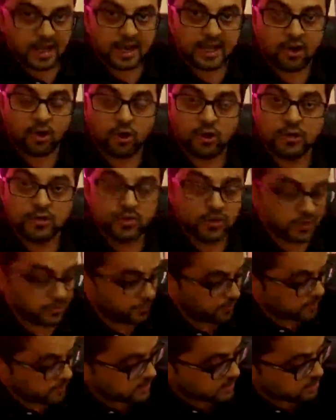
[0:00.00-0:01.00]
are also
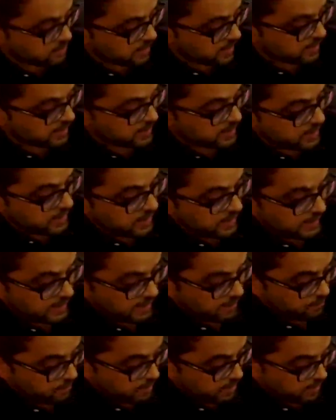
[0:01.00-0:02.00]
influenced by
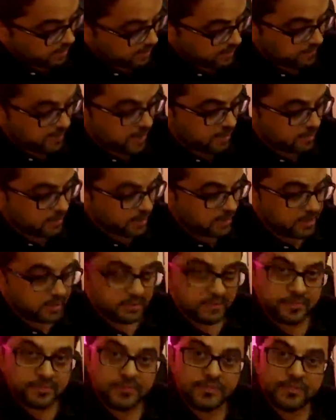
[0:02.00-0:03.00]
laboratory environment,
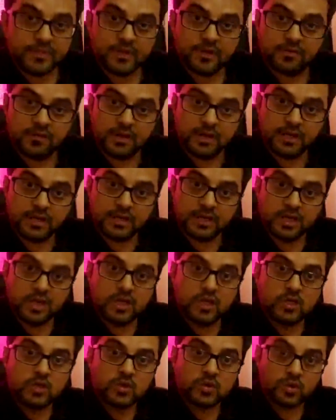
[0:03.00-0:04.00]
right?
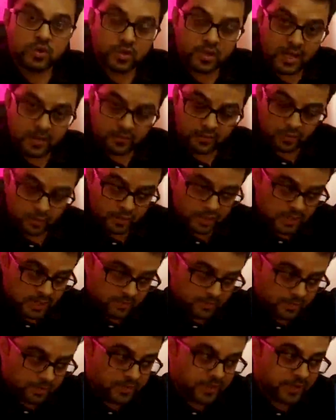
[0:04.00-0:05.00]
So you have to
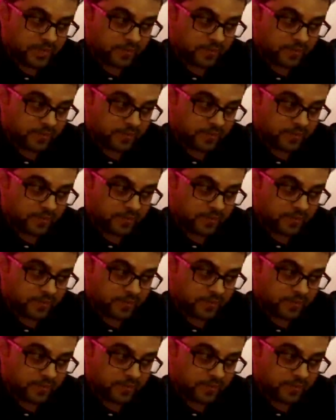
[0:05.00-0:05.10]
keep the